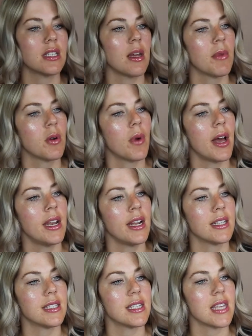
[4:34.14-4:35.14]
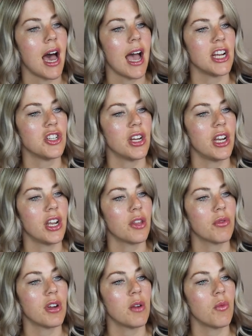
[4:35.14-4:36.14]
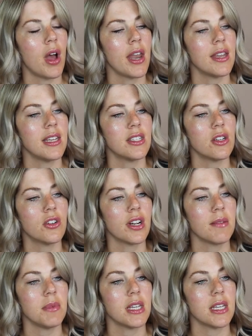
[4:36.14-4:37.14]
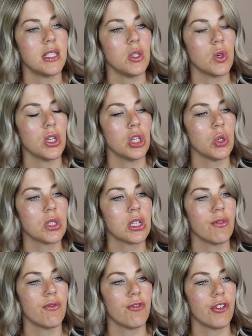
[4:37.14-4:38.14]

a summer one and it's the hydrating three-in-one. These are great because you can use them